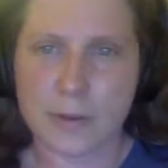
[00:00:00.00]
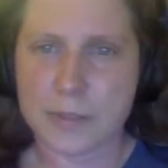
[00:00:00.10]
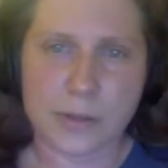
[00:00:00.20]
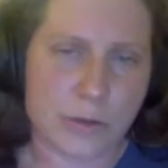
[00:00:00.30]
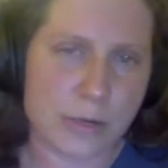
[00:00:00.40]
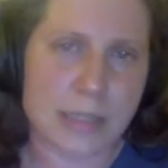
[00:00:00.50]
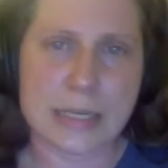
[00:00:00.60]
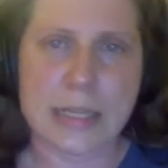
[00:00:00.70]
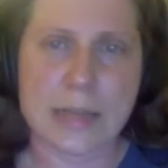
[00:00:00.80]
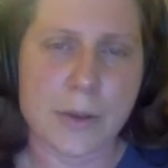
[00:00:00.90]
So you can see
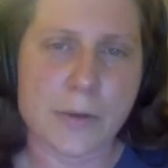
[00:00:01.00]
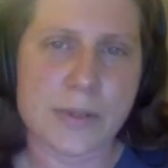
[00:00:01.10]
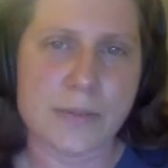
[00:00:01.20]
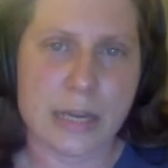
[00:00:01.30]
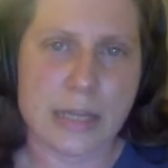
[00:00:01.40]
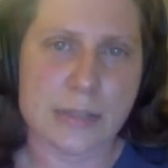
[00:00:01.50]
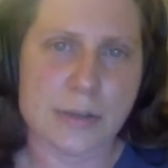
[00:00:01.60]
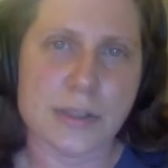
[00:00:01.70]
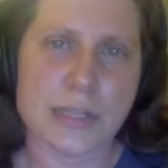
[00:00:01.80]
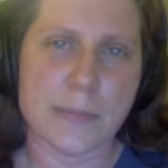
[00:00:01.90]
that most of the
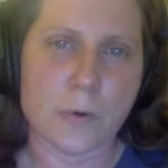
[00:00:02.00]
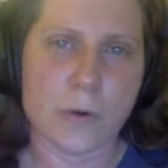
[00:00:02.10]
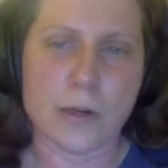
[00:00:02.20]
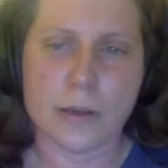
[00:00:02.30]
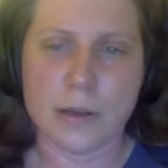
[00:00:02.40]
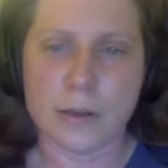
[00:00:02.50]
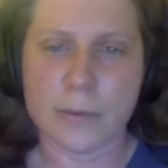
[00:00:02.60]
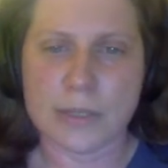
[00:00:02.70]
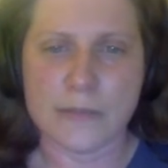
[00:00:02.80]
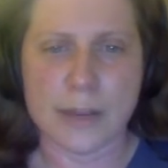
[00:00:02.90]
eastern seaboard
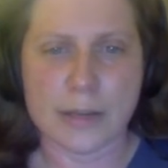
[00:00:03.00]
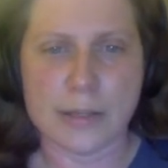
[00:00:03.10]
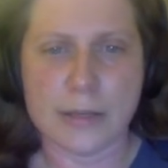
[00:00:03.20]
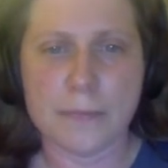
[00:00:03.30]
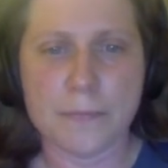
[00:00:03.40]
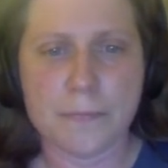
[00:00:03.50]
was affected.